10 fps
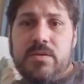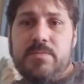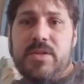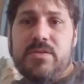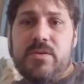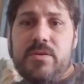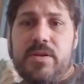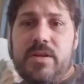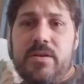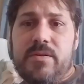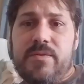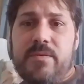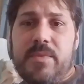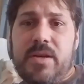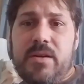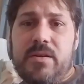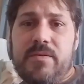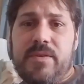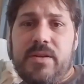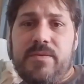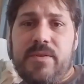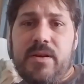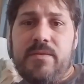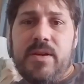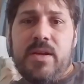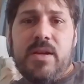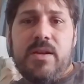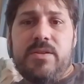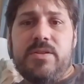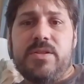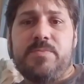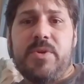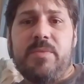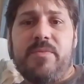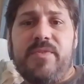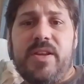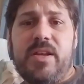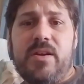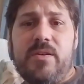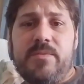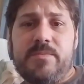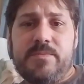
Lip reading: Some solder headers for my 55. Did you just put up a video?